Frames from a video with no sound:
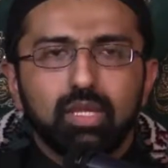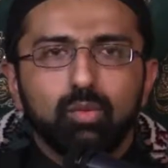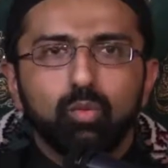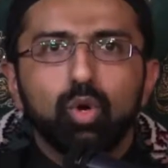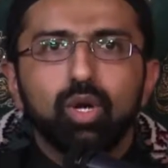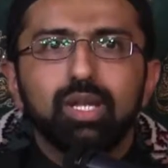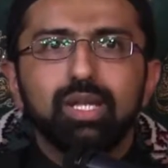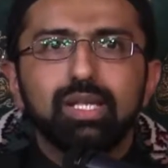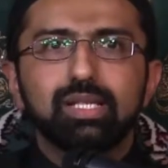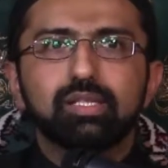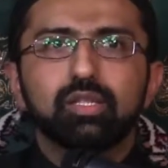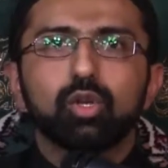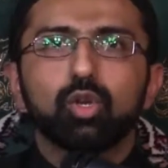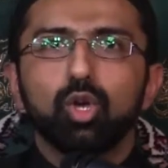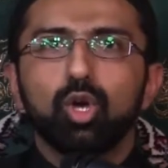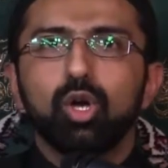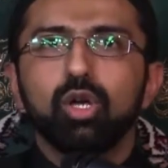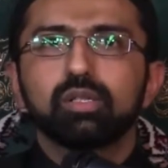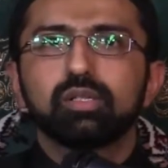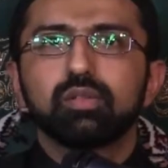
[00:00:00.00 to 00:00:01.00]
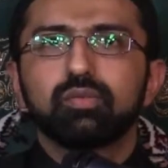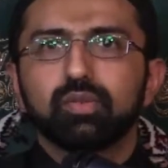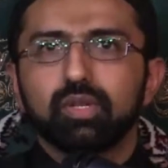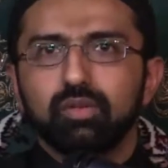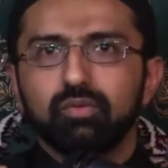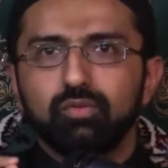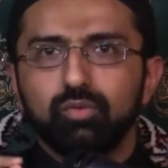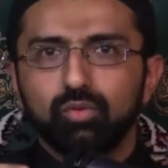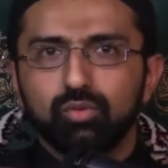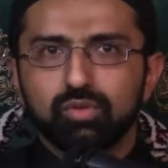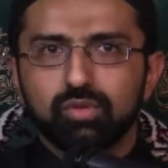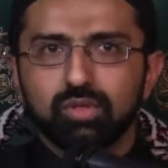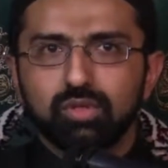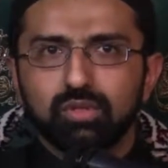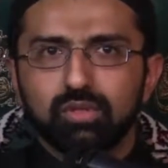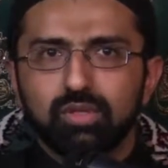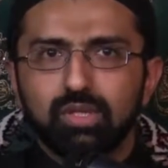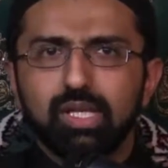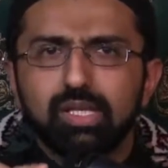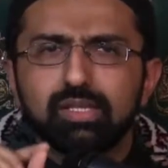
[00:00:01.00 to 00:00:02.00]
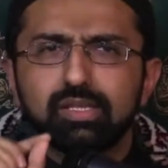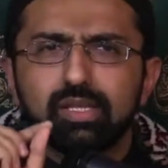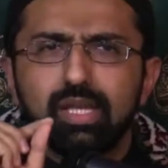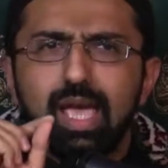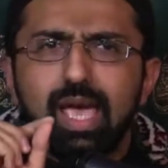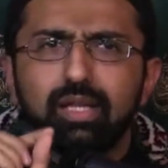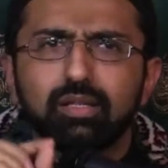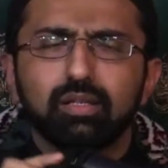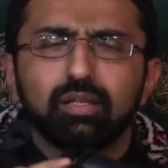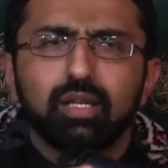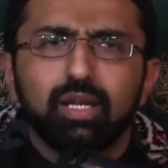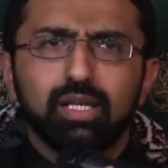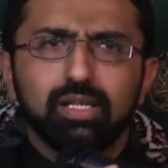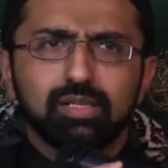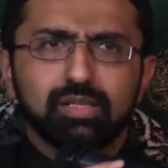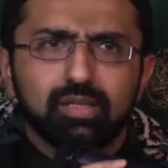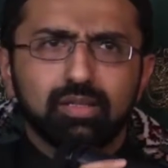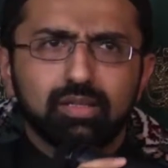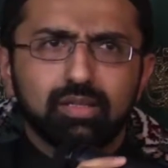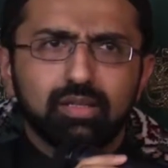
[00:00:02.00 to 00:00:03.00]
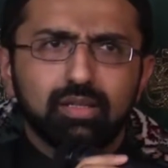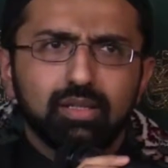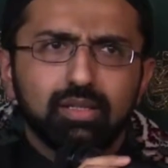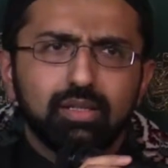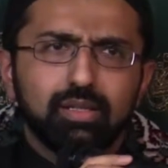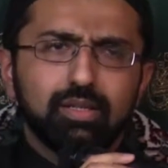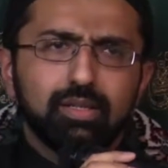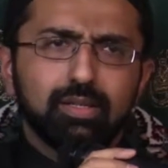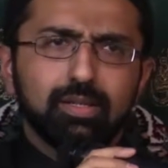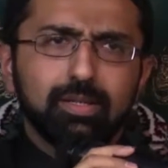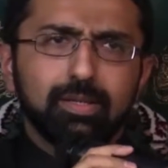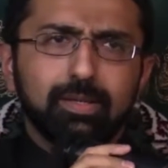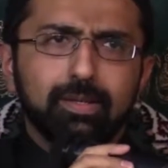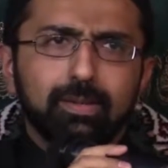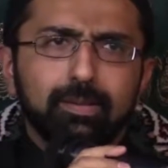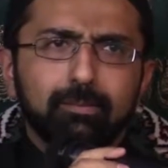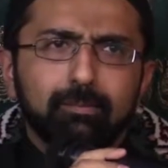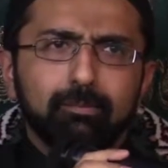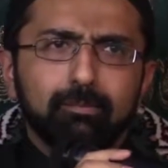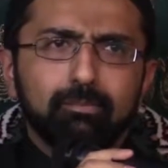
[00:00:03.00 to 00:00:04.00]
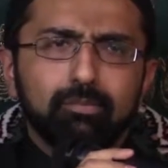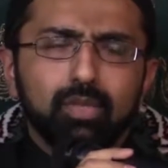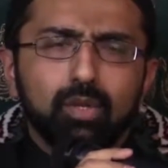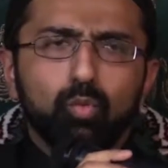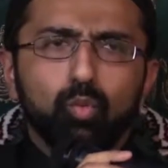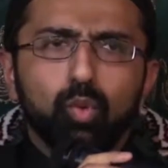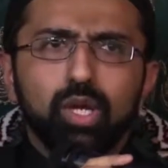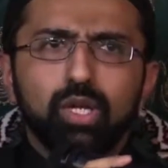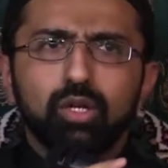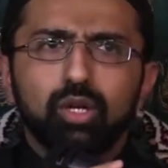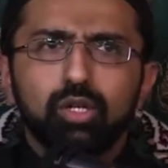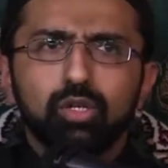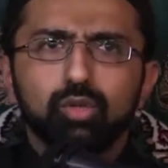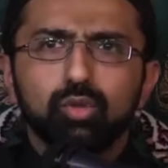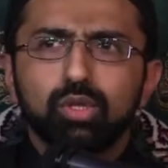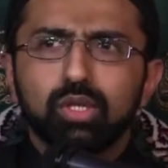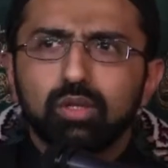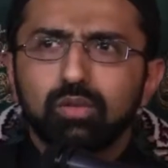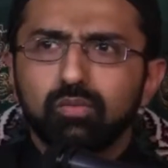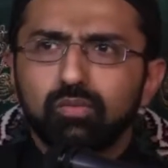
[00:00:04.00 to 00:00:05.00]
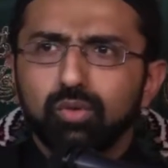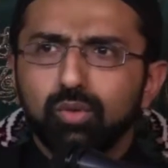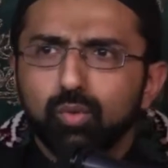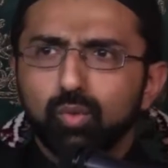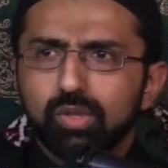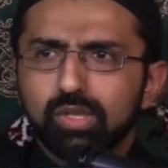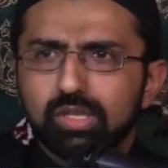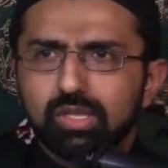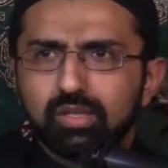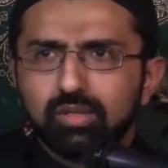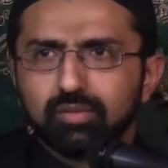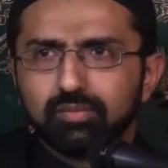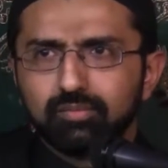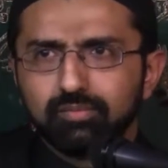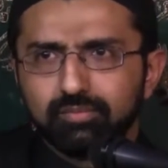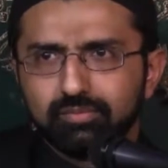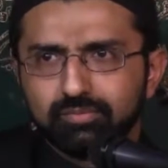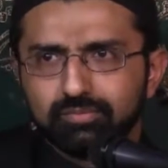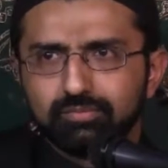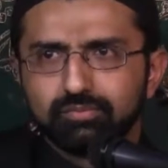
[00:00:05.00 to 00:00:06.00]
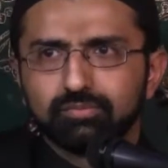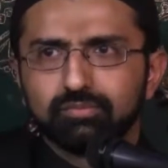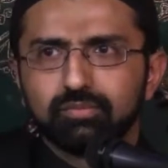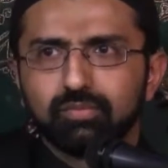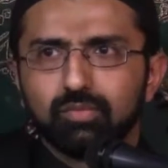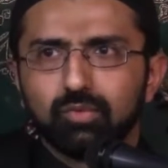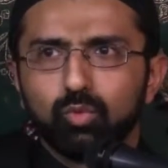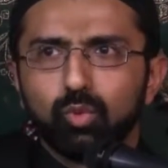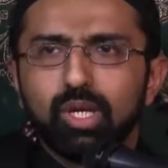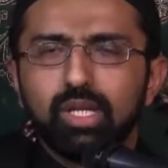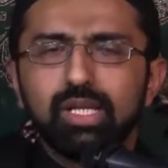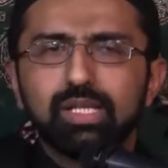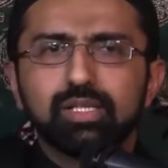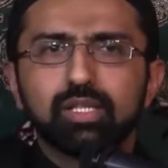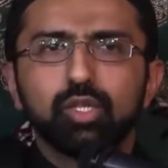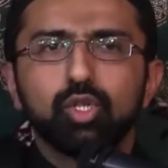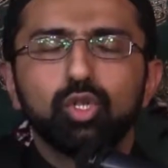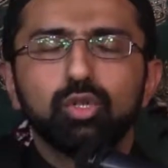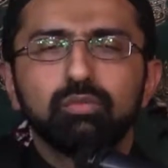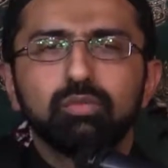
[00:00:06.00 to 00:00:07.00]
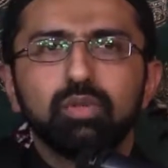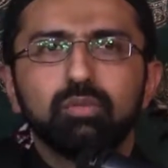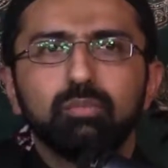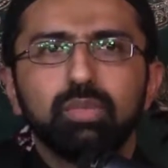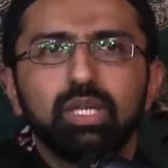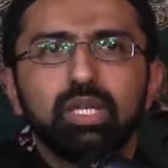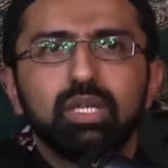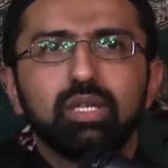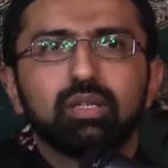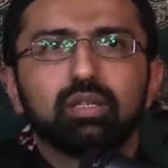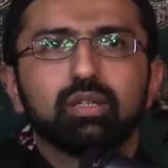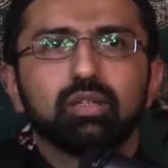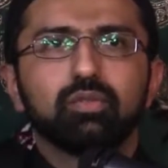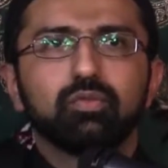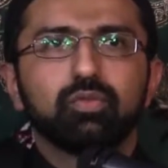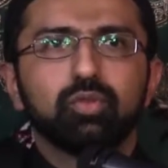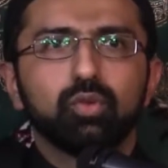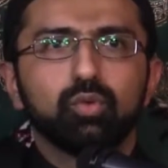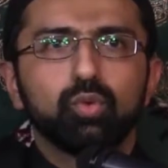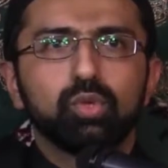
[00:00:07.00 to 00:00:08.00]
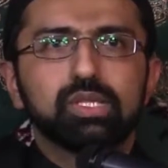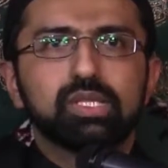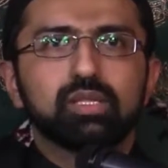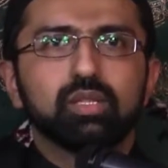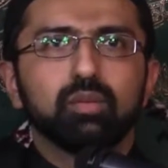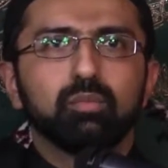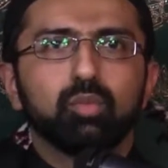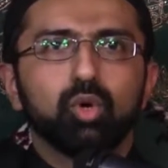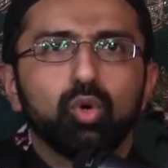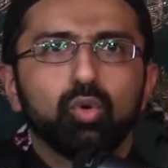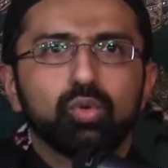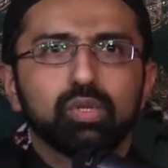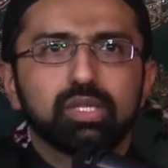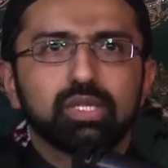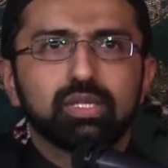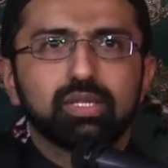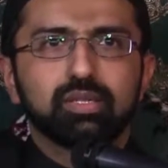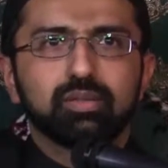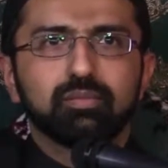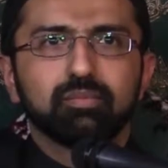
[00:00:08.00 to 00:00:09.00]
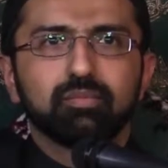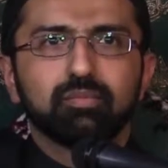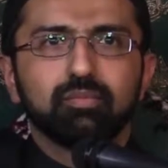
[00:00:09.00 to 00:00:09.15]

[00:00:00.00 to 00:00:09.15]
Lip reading: What is the cause of confusion? Let's analyze it. When are you confused? When is a human being confused the most?